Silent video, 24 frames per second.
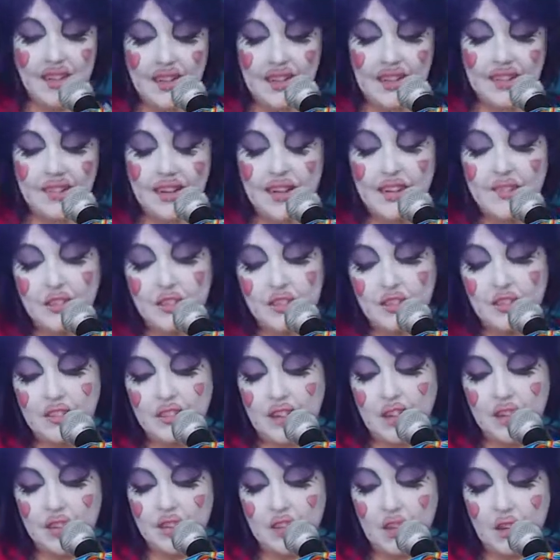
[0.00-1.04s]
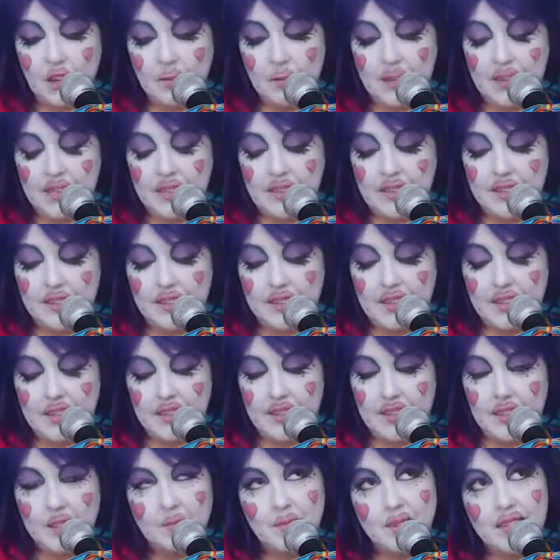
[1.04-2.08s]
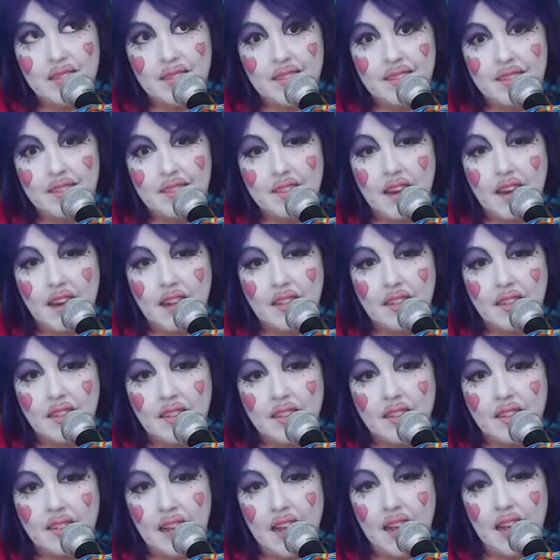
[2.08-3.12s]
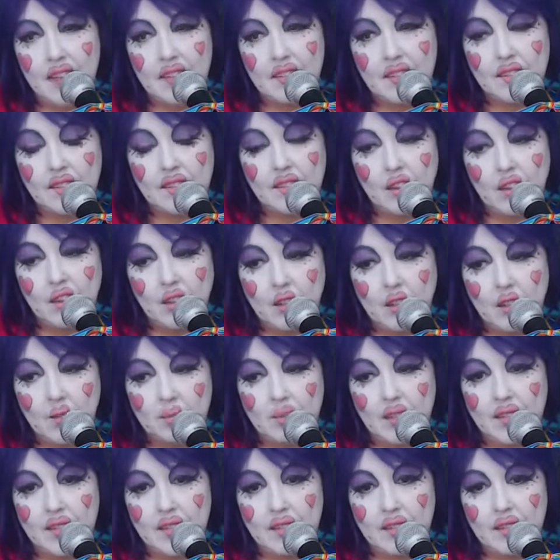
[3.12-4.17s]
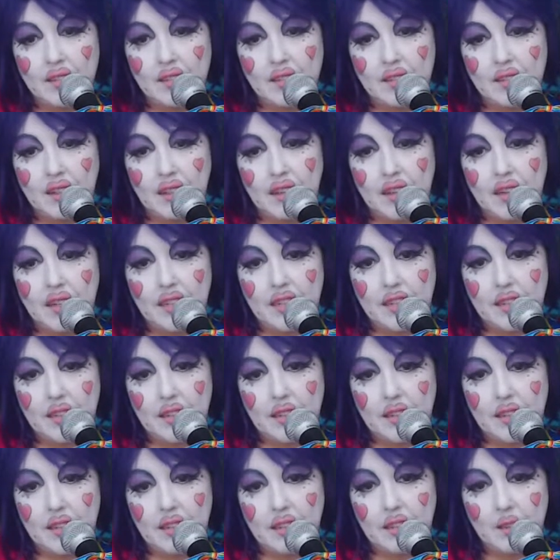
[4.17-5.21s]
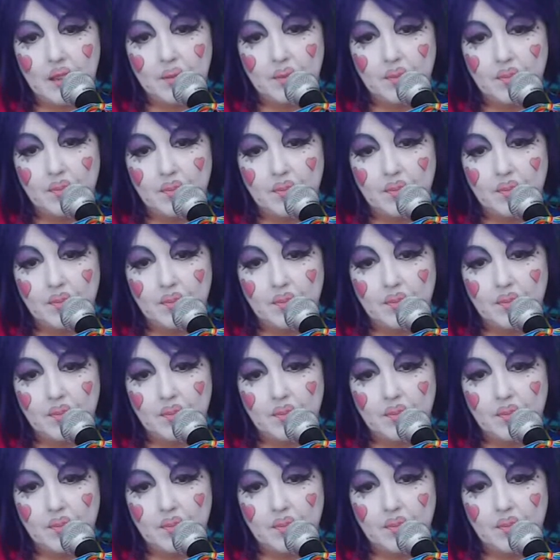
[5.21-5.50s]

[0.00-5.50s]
it's kind of a chilled out song, but it's in some ways it's not a sad song because it's like I